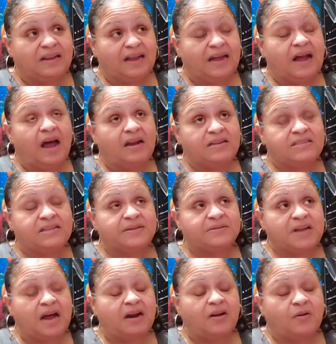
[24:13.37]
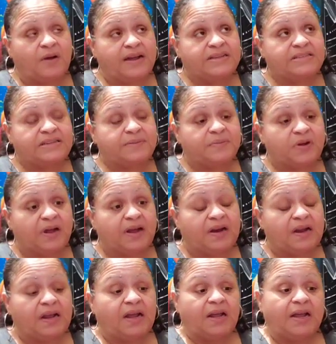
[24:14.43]
it kind of seems kind of crazy, but
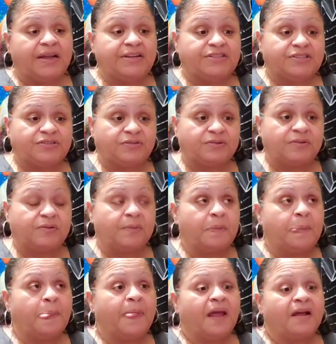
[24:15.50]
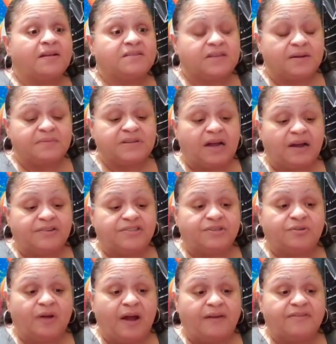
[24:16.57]
it's true sometimes
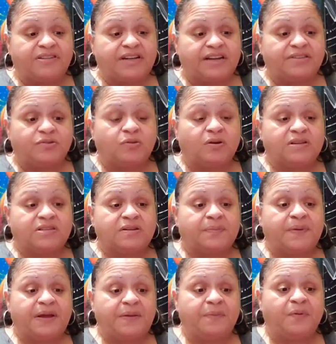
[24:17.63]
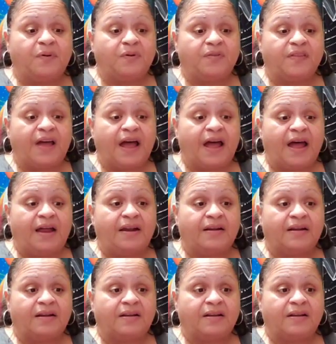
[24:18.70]
you gravitate towards the people that,
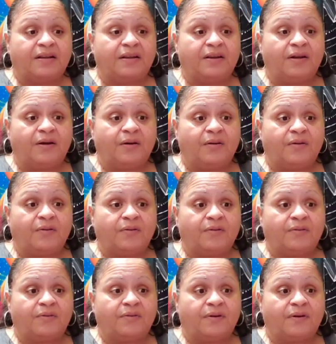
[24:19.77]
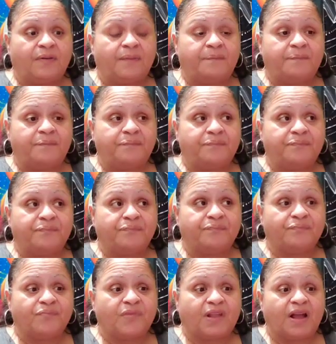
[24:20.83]
you know,
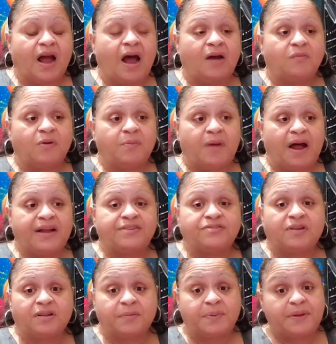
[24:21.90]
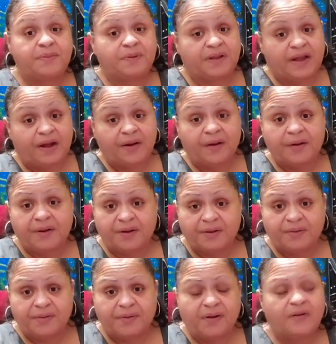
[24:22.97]
kind of remind you of the people that hurt
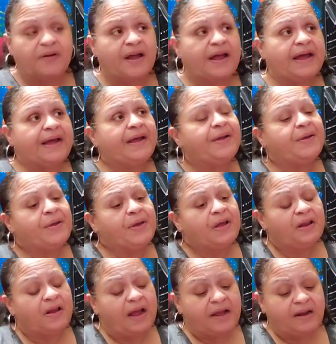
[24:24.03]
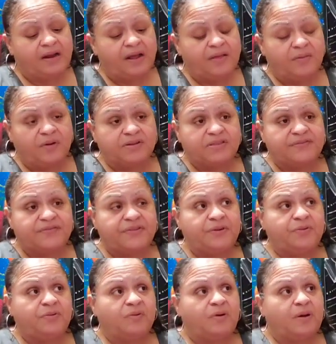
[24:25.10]
you, okay? Like, in other words, if you
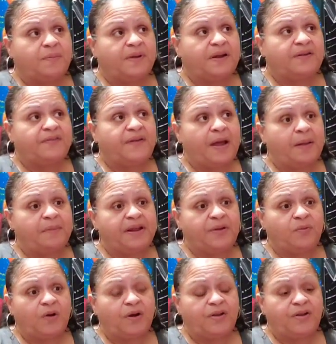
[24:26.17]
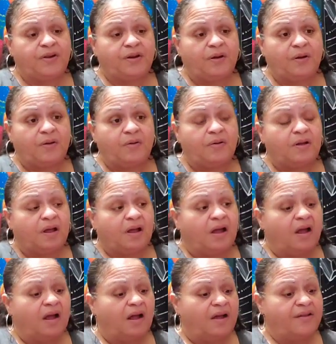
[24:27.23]
grew up in a family where, you know,
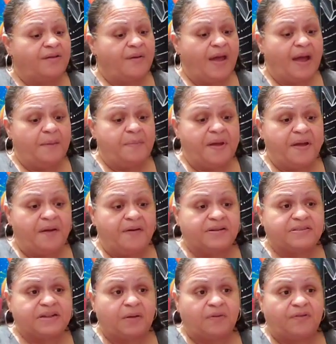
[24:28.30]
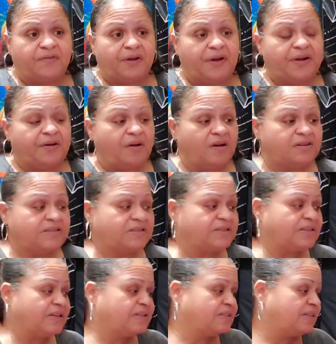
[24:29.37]
uh, you had parents that were very
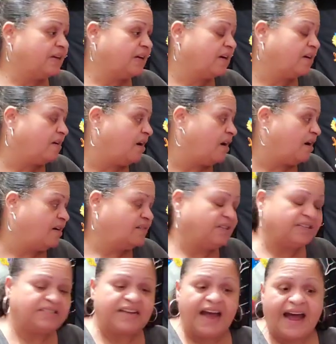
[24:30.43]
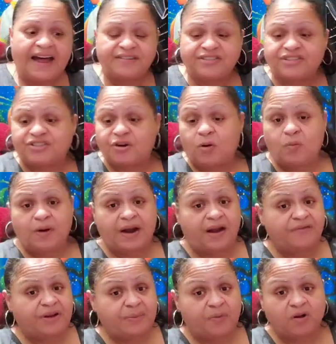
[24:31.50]
narcissistic, uh, detached, or
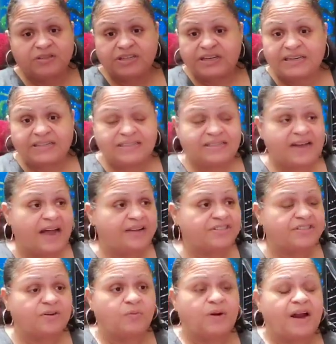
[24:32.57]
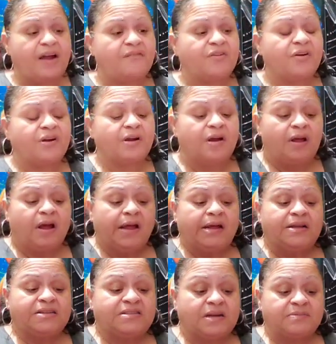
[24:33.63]
whatever, emotionally detached, or whatever,
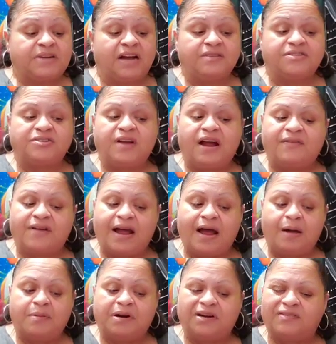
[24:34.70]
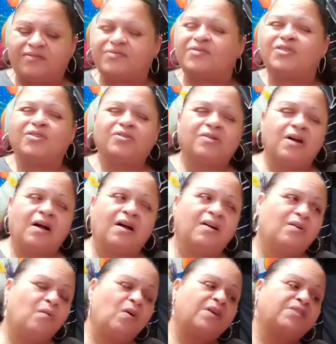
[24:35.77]
sometimes you have a habit of
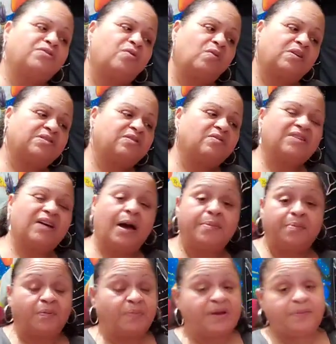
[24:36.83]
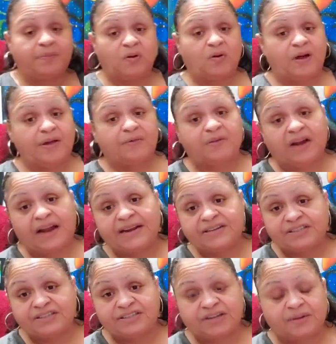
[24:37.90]
uh, going towards those type of people in
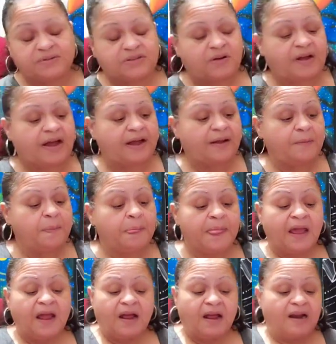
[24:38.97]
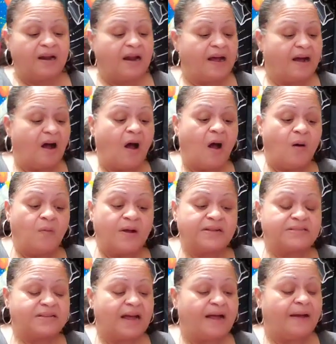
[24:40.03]
relationships, okay? And like I
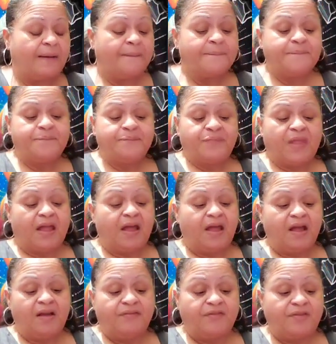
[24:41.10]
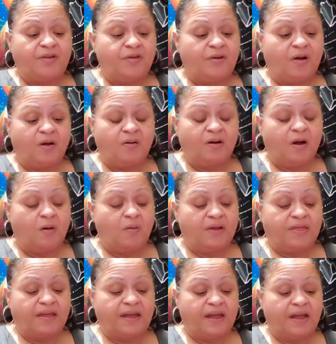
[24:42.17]
always say, if you don't go
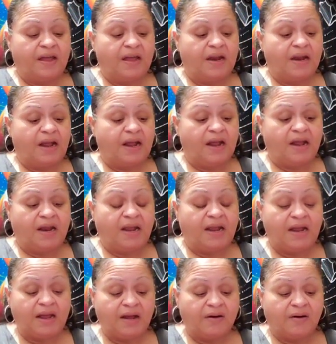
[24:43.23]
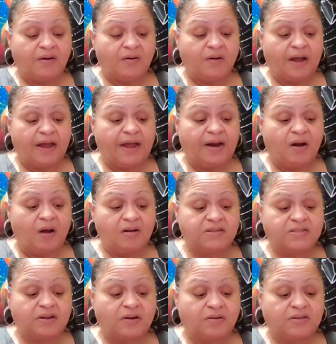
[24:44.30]
within and heal and
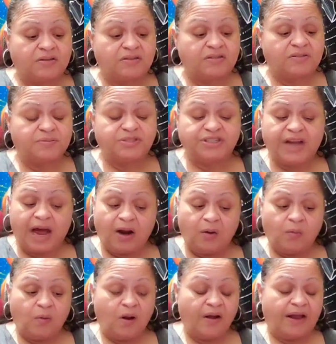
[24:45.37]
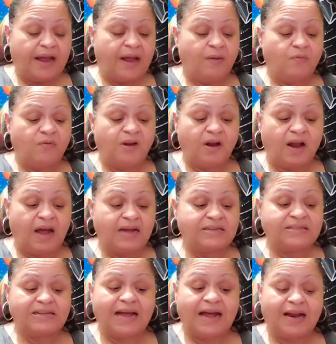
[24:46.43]
also do some shadow work and
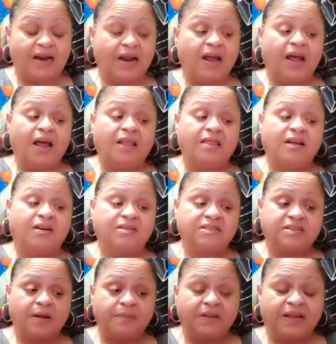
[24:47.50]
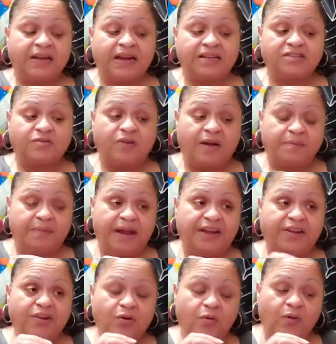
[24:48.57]
realize that there's something that's
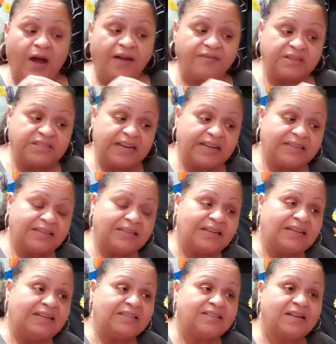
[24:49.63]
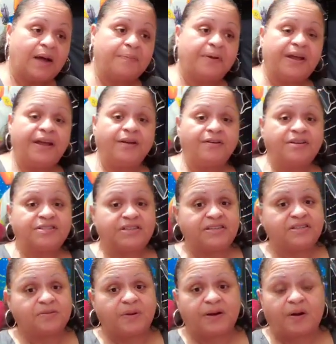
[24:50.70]
making you gravitate to these type of
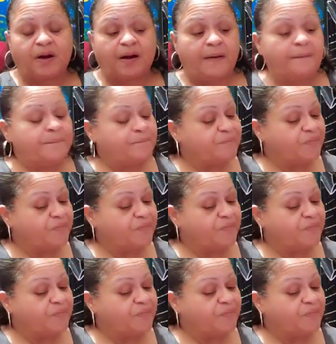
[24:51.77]
energies sweetheart